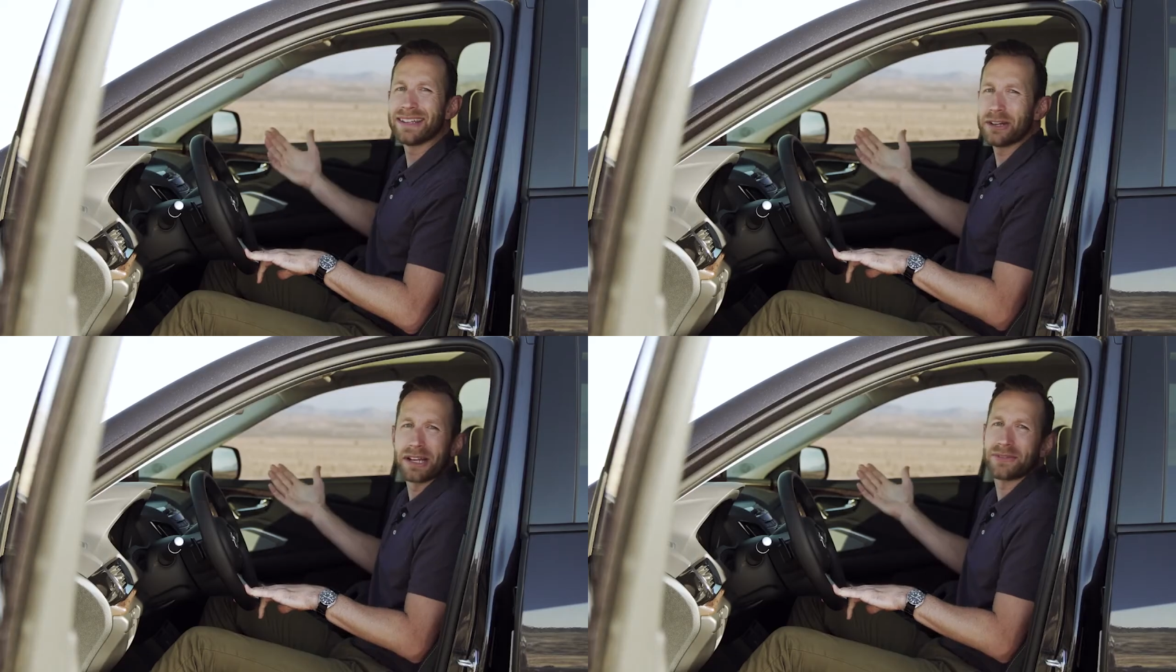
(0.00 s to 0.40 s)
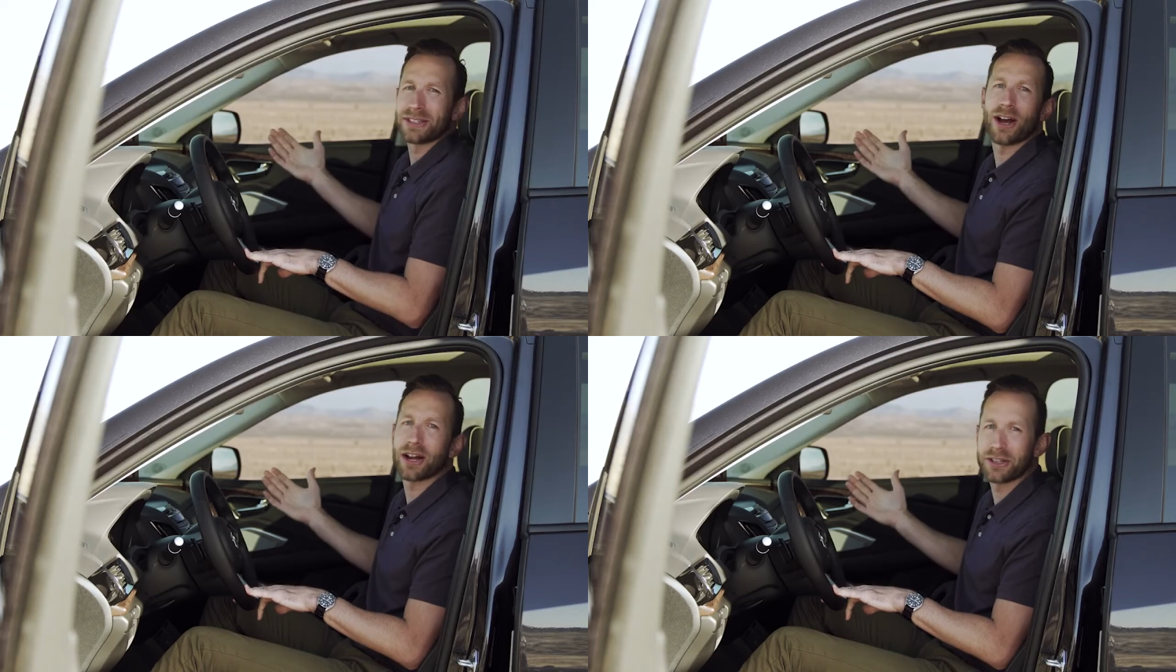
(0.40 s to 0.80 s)
You don't have to
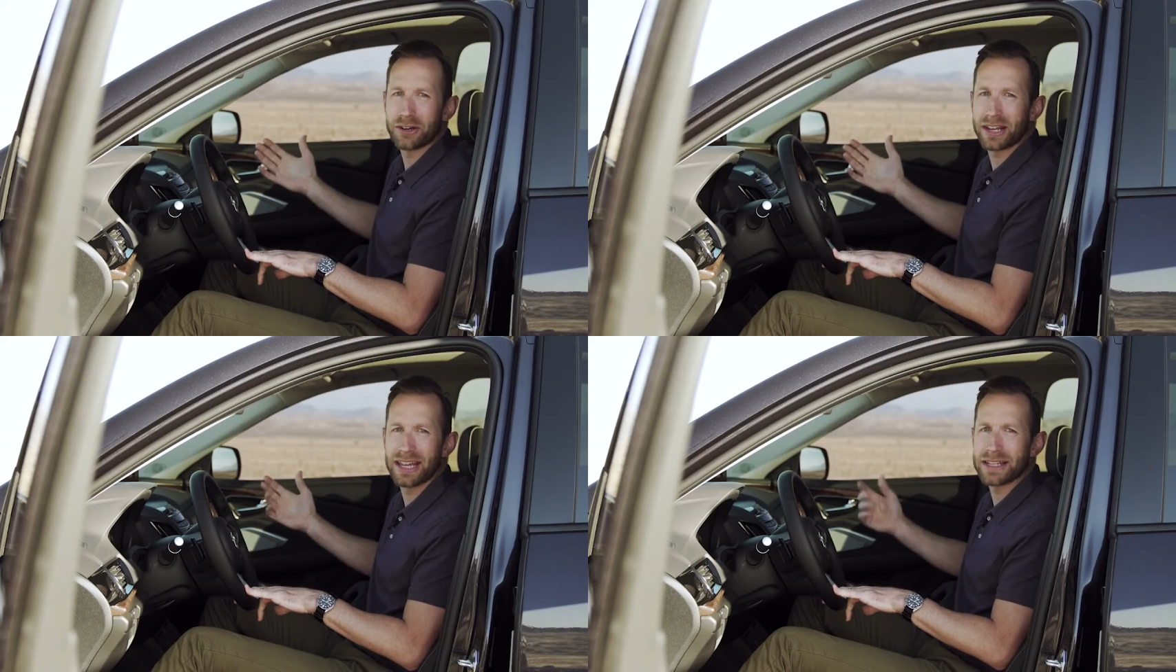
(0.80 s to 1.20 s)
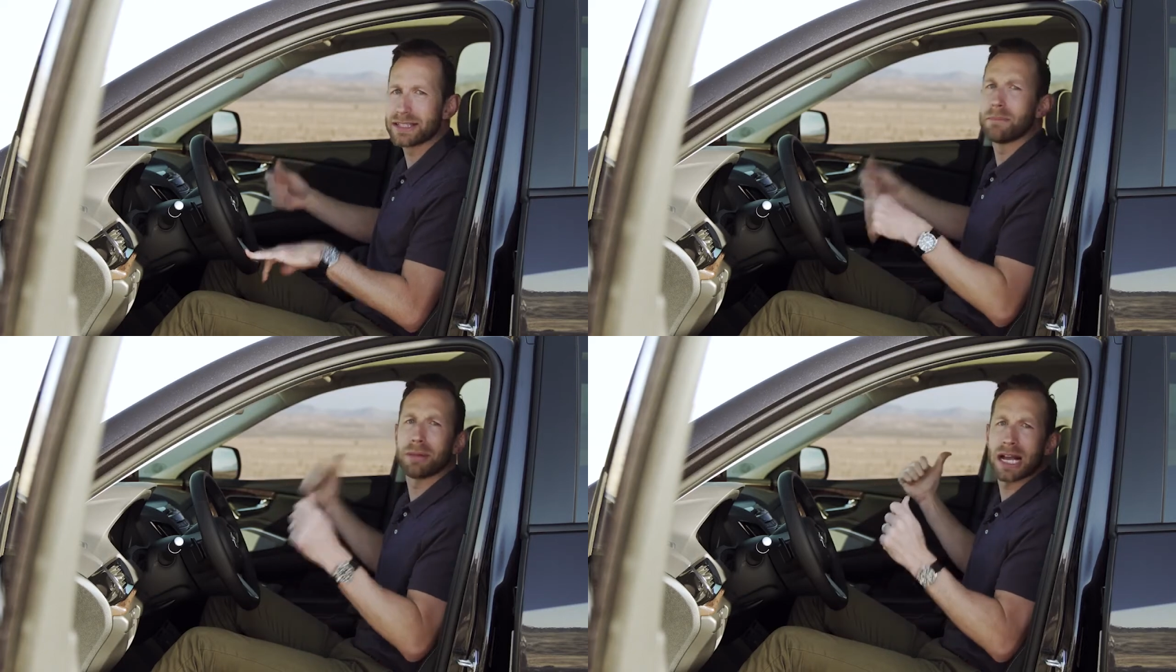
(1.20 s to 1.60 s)
talk to your
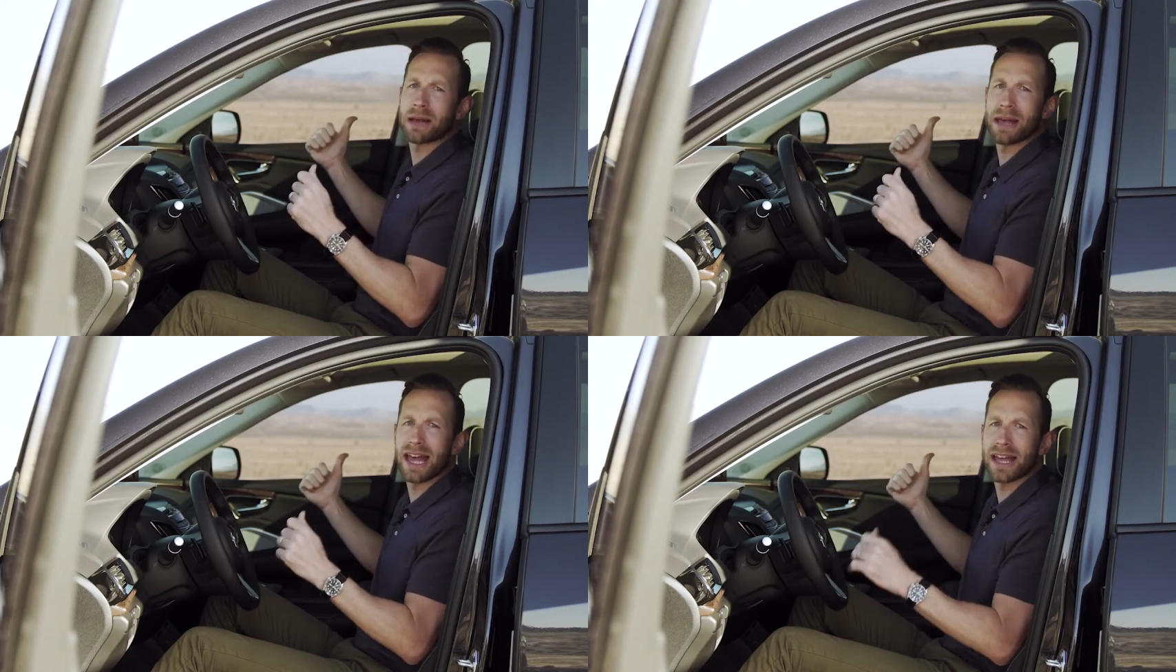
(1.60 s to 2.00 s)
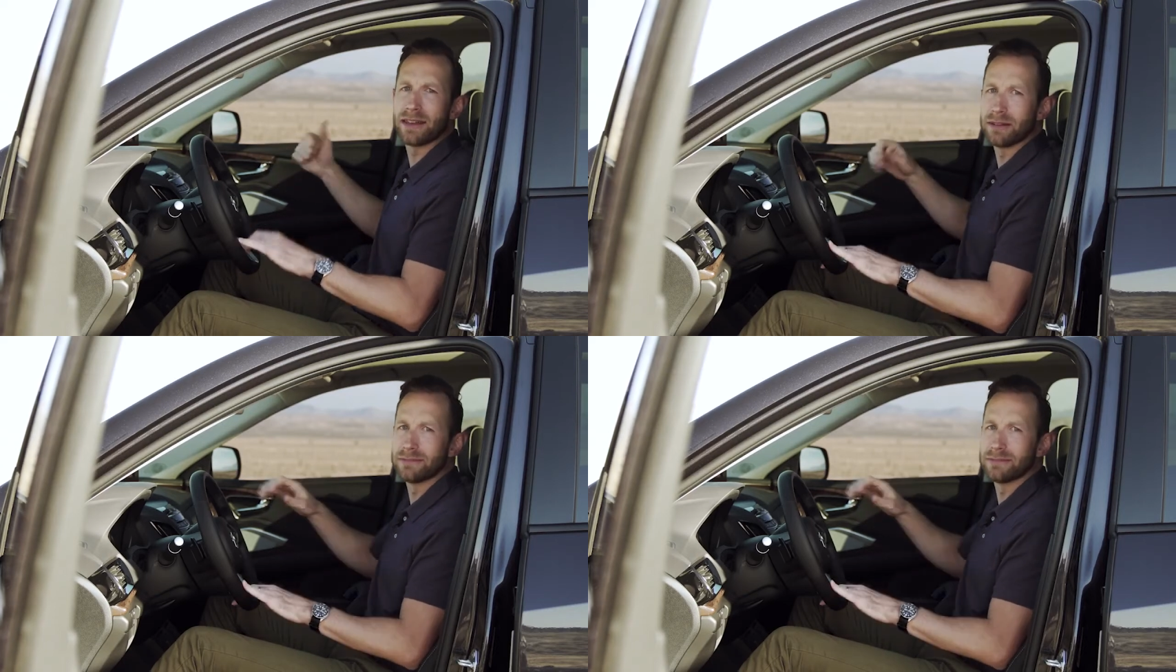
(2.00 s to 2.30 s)
kids, plug them in!